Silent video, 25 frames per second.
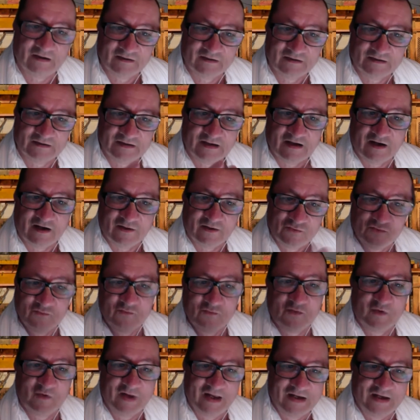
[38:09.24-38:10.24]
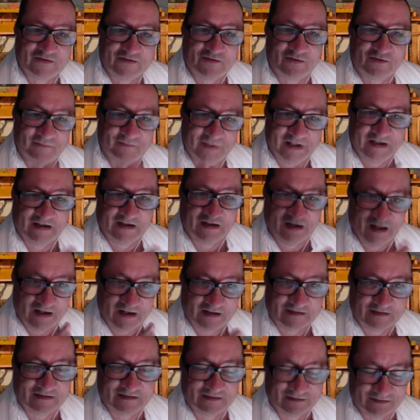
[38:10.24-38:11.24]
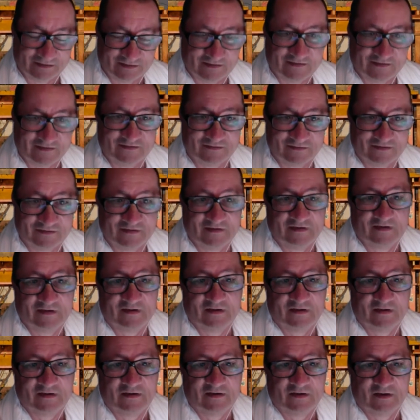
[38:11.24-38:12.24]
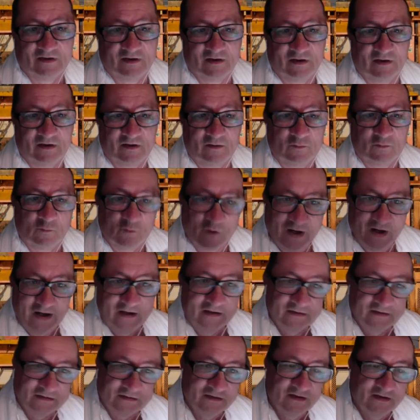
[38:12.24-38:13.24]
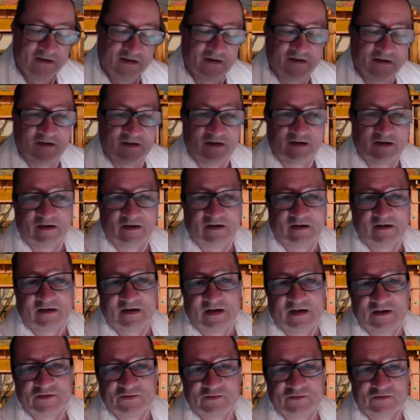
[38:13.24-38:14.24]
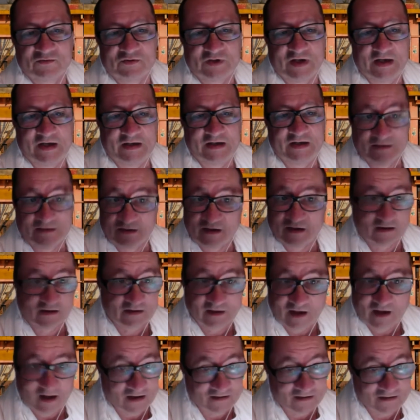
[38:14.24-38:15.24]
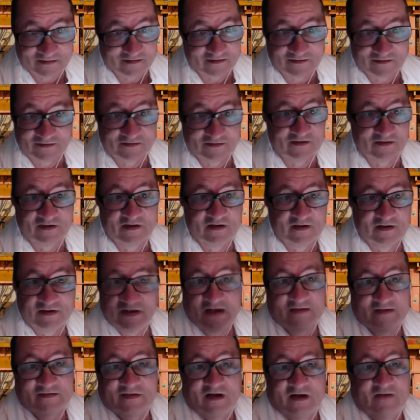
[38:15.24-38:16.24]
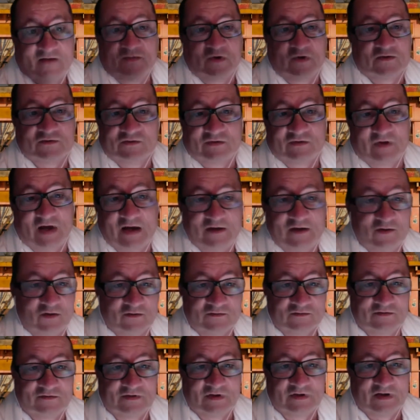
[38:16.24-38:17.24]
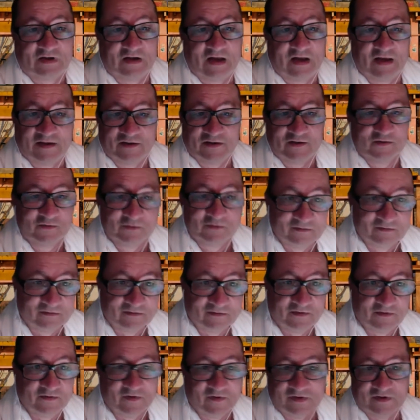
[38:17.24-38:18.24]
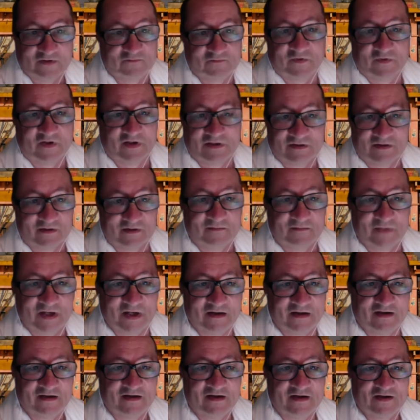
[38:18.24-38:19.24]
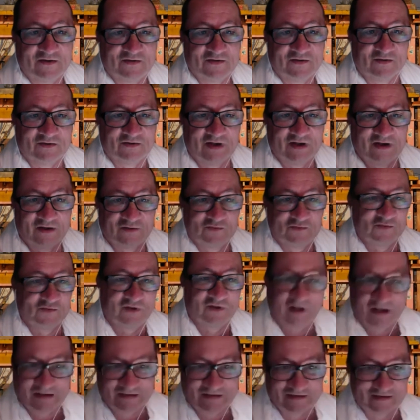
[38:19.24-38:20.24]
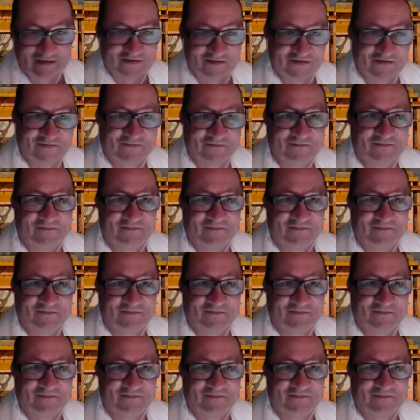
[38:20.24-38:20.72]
There are two ways of being classist. One is to say there are classes. Yes, I'm not like you. You are different than me. So there are two classes.